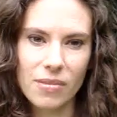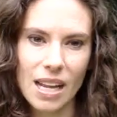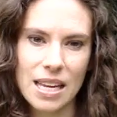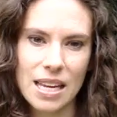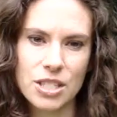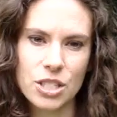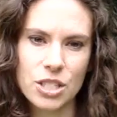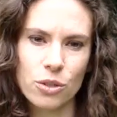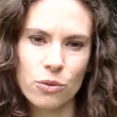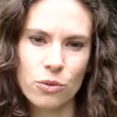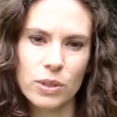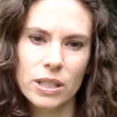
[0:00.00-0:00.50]

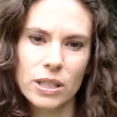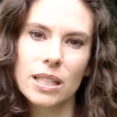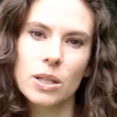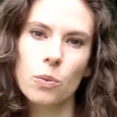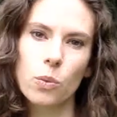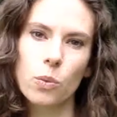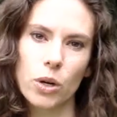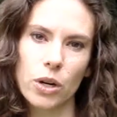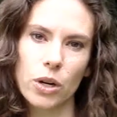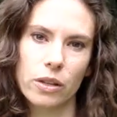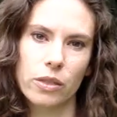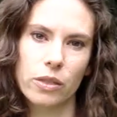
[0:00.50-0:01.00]
And to really
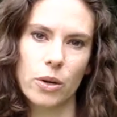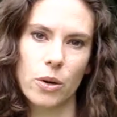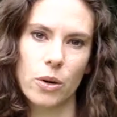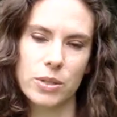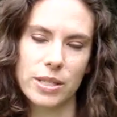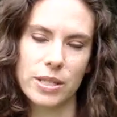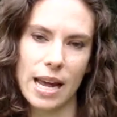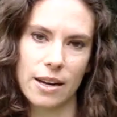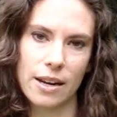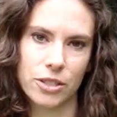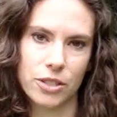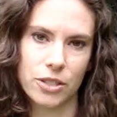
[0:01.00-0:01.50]
work
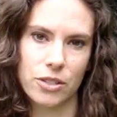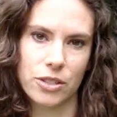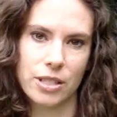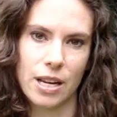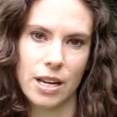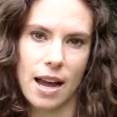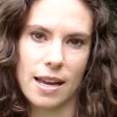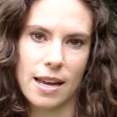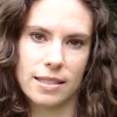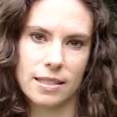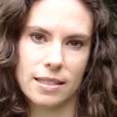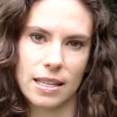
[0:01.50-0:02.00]
those
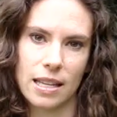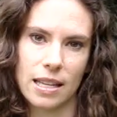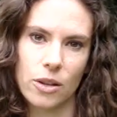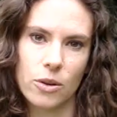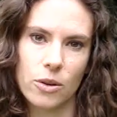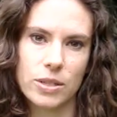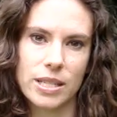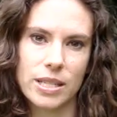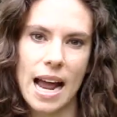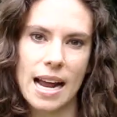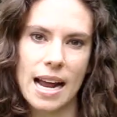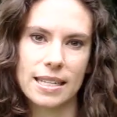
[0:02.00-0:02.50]
exercises and
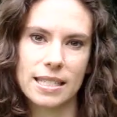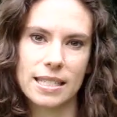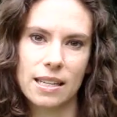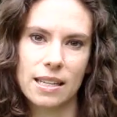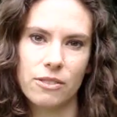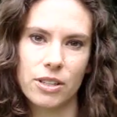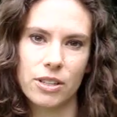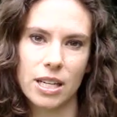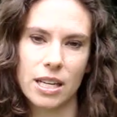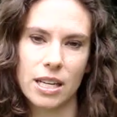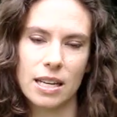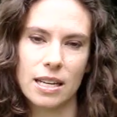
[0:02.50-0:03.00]
those
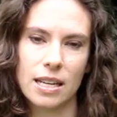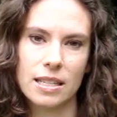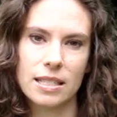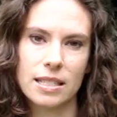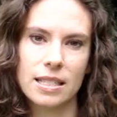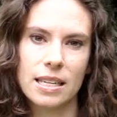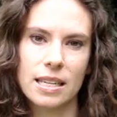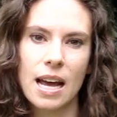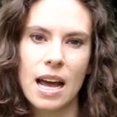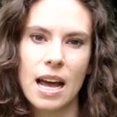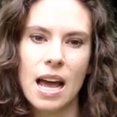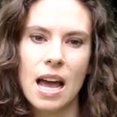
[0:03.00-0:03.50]

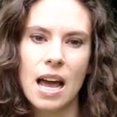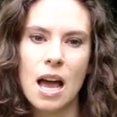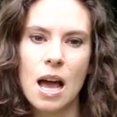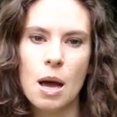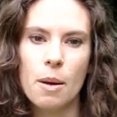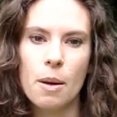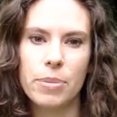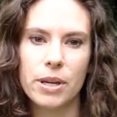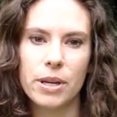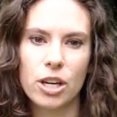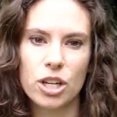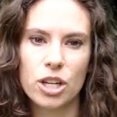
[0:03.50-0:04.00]
activities,
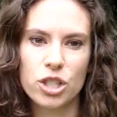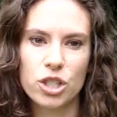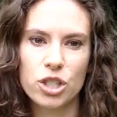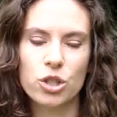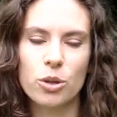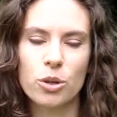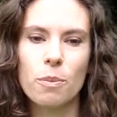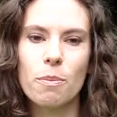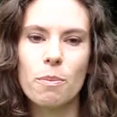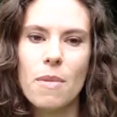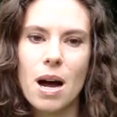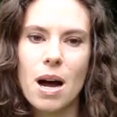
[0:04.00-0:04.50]
because
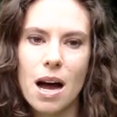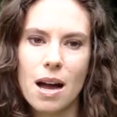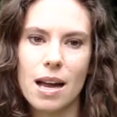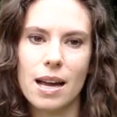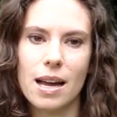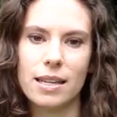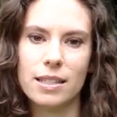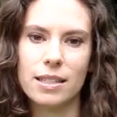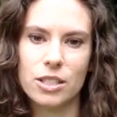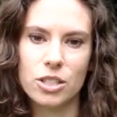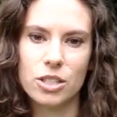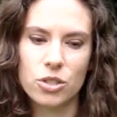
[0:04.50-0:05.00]
your
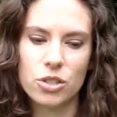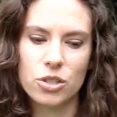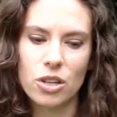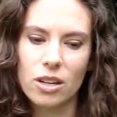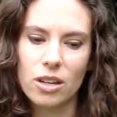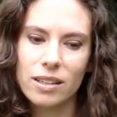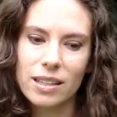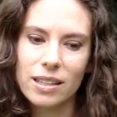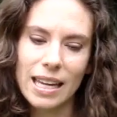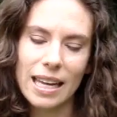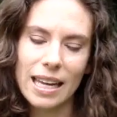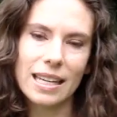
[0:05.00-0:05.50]
mind, you
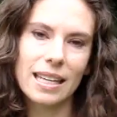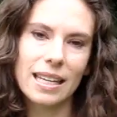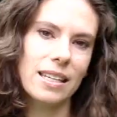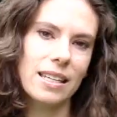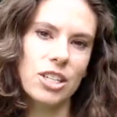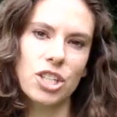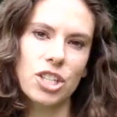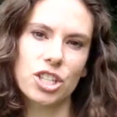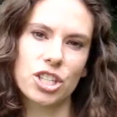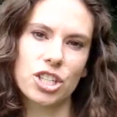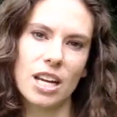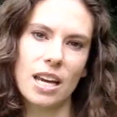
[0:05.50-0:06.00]
start getting
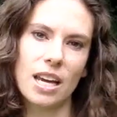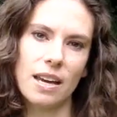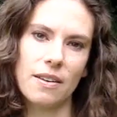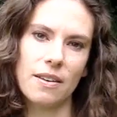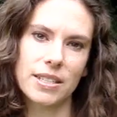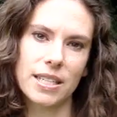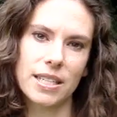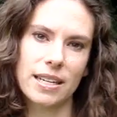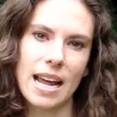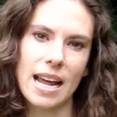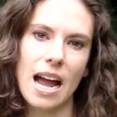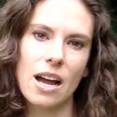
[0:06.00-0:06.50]
these
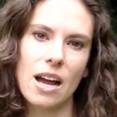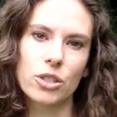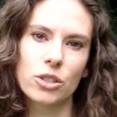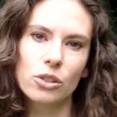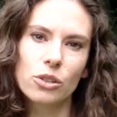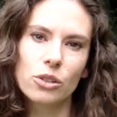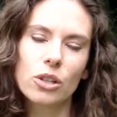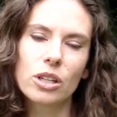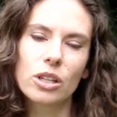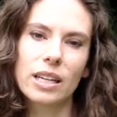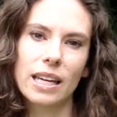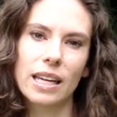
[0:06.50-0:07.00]
shifts on how you're
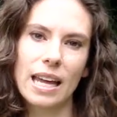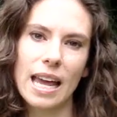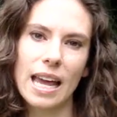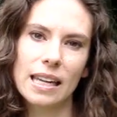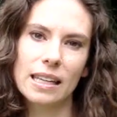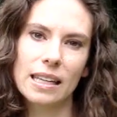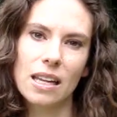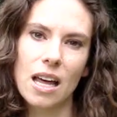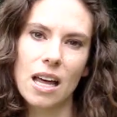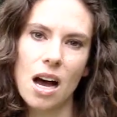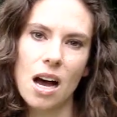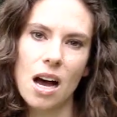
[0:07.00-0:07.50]
looking
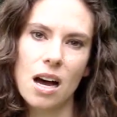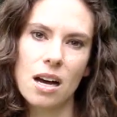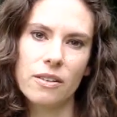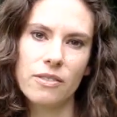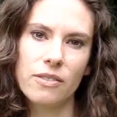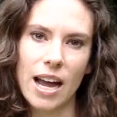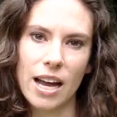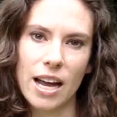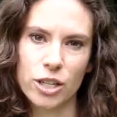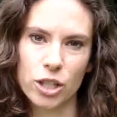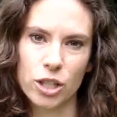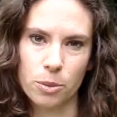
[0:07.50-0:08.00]
at
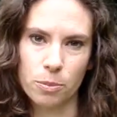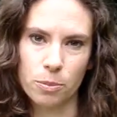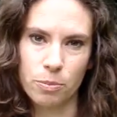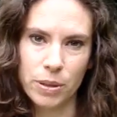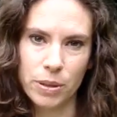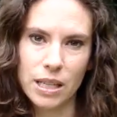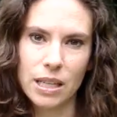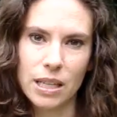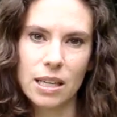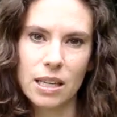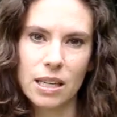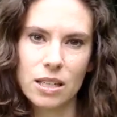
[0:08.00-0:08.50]
love, how you're
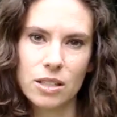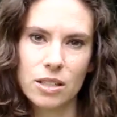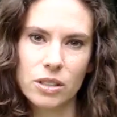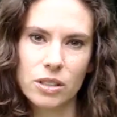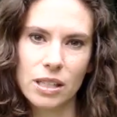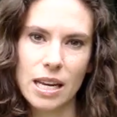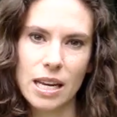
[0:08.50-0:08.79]
being in a